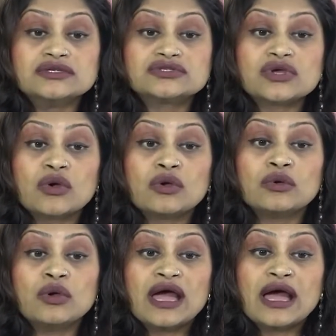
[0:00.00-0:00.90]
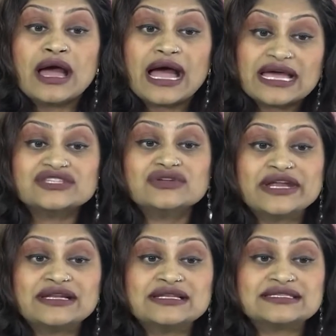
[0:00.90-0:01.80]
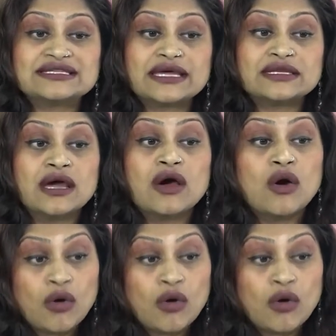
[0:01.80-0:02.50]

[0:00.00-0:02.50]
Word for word: So, as you rightly said,